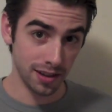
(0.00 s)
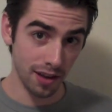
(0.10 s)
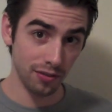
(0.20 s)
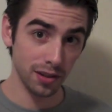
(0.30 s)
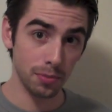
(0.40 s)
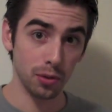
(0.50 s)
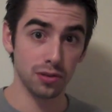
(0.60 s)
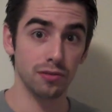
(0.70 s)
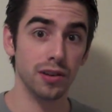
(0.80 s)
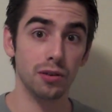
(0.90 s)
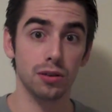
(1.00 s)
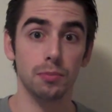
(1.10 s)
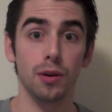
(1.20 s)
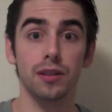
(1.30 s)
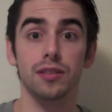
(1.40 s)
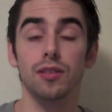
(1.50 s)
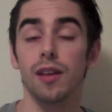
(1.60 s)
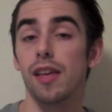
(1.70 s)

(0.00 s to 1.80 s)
definitely post a video response